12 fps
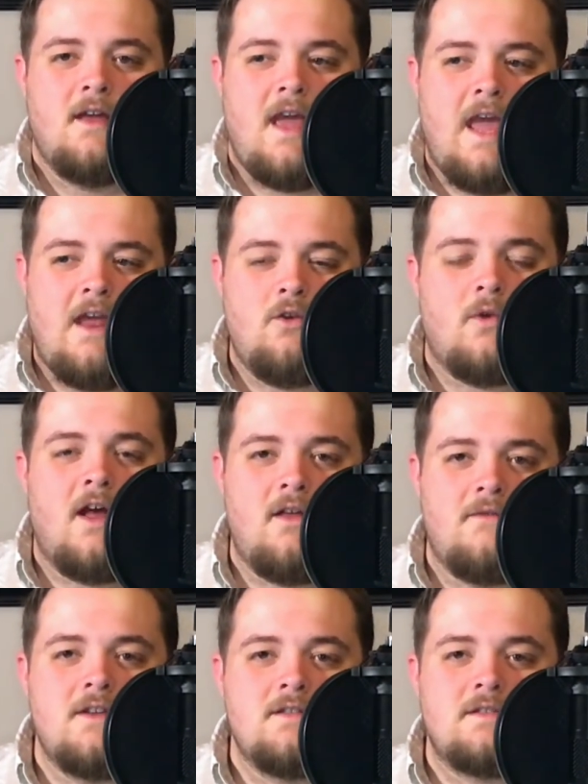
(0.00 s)
and
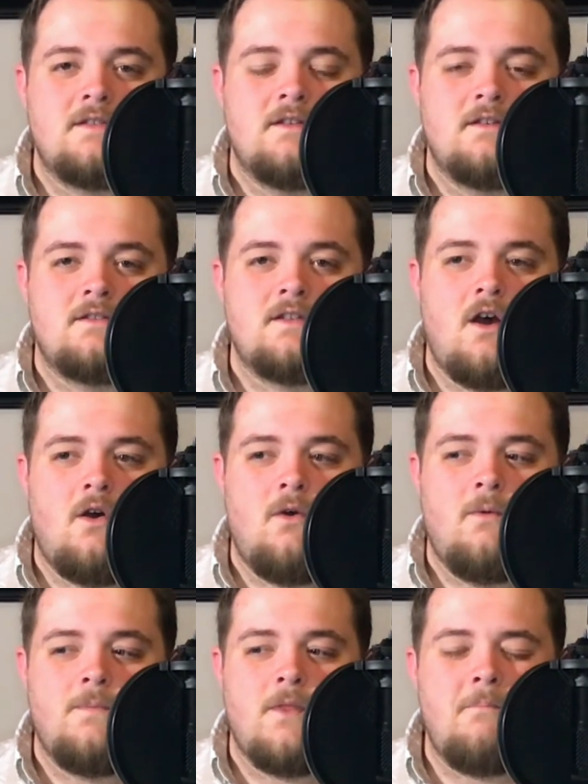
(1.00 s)
relevance.
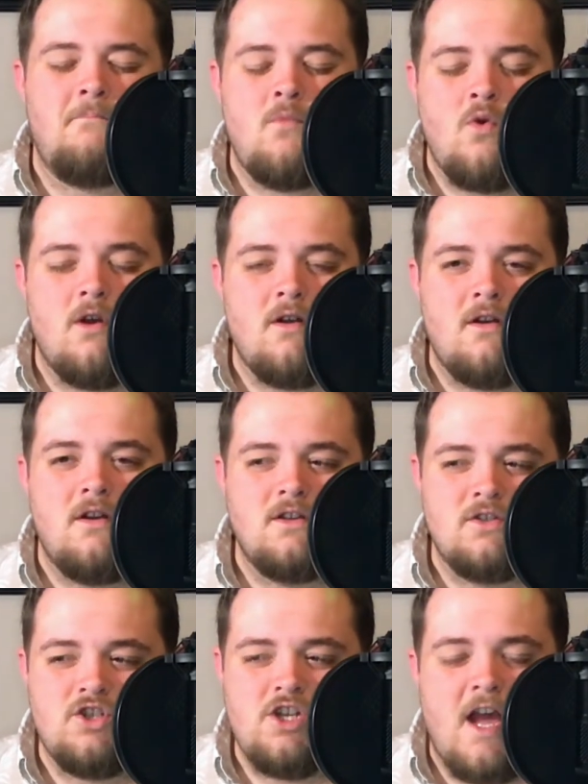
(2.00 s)
So the more
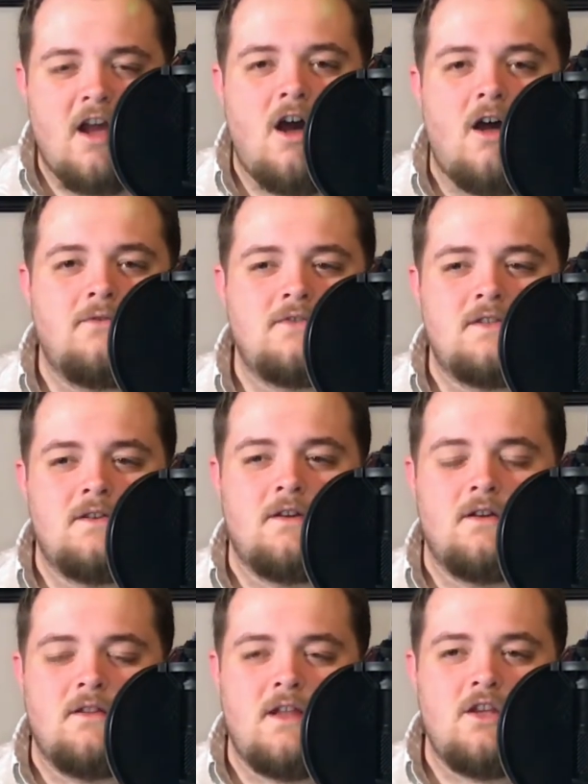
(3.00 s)
checkoffs
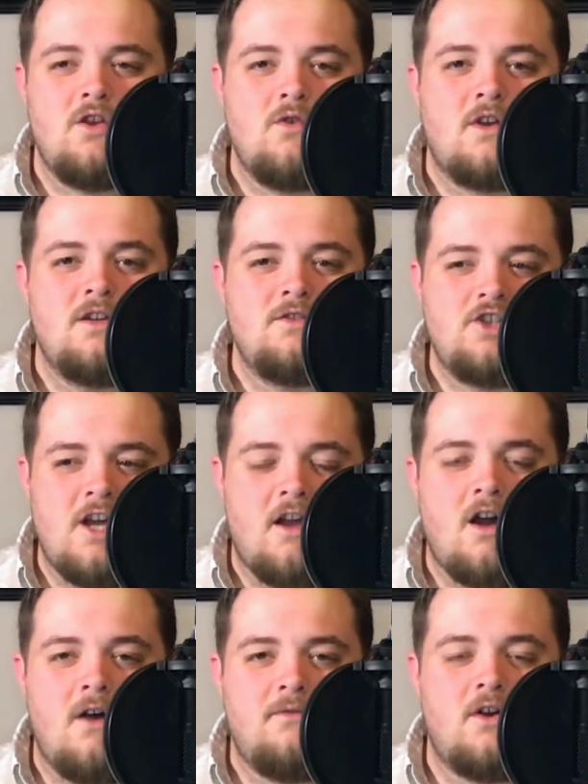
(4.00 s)
that you can
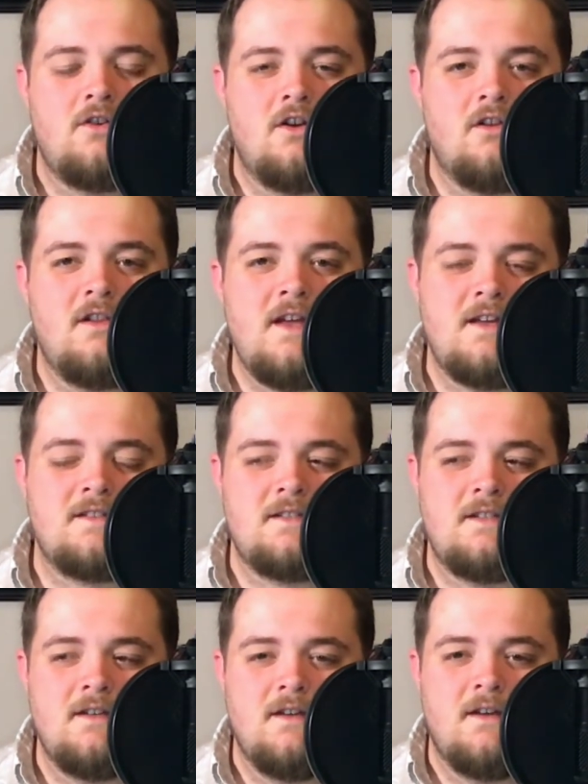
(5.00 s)
check off on your list